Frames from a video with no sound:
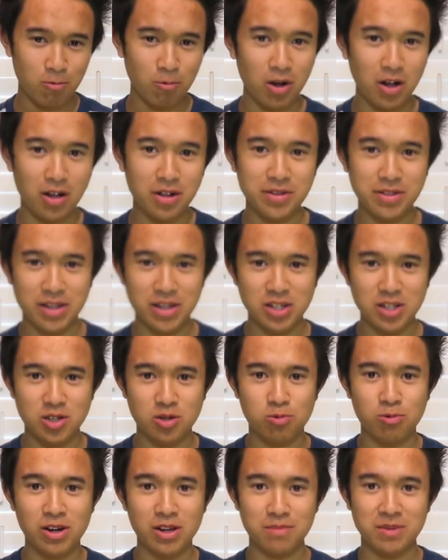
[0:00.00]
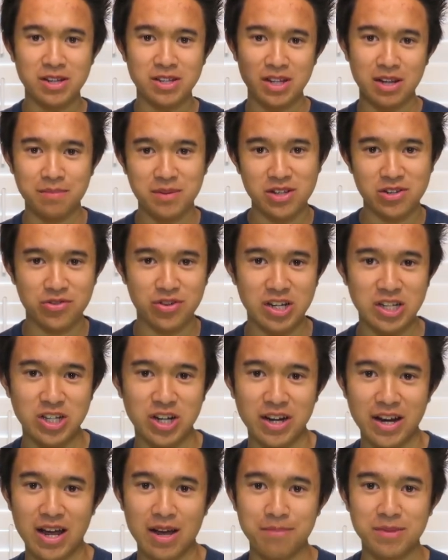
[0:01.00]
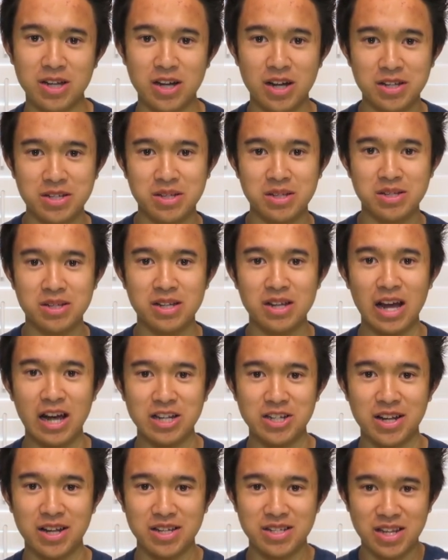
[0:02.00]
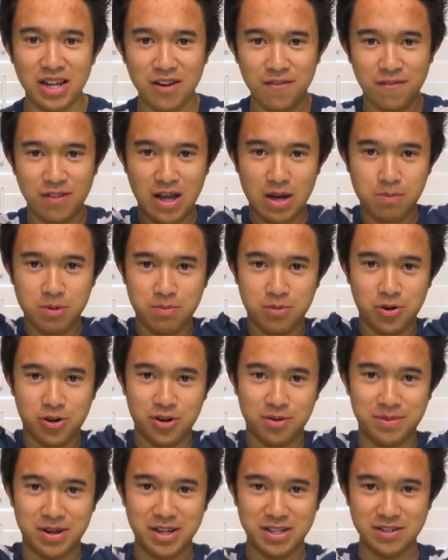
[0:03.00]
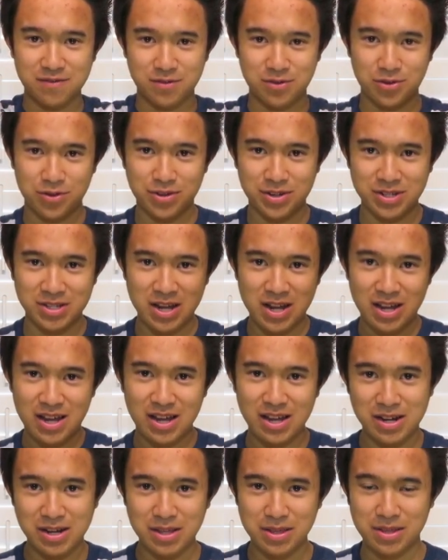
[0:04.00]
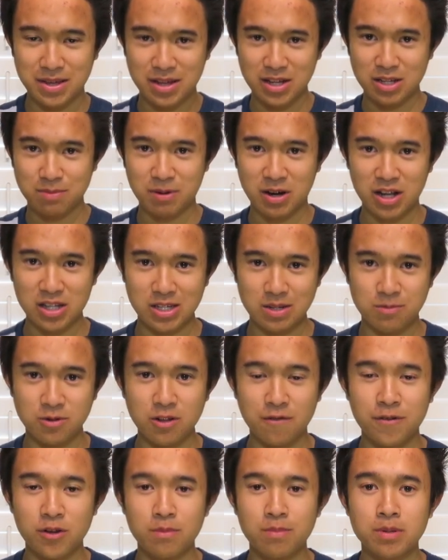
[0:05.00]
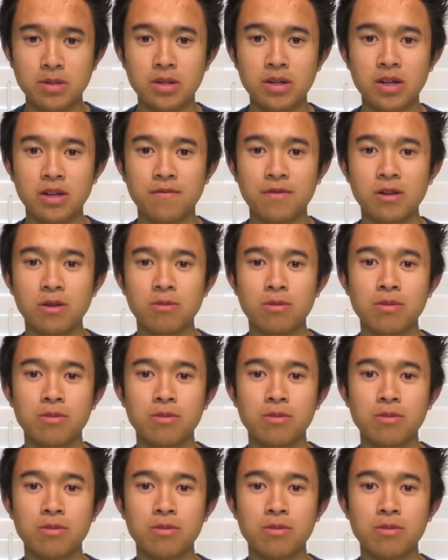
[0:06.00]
well then tweet me, send me a screenshot at me, Austin C, hashtag save Flappy Bird, because of course, anything is possible if you believe in your heart.